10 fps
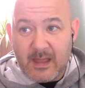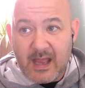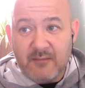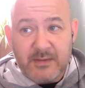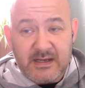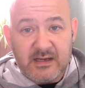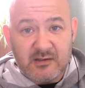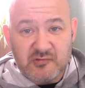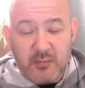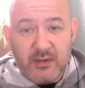I've been in
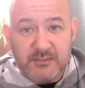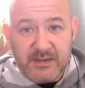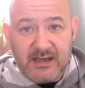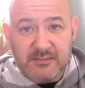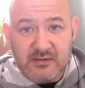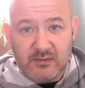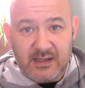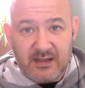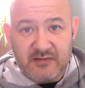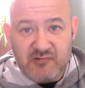Hillsborough when it's been absolutely
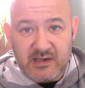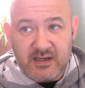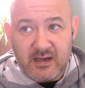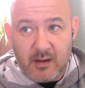electric,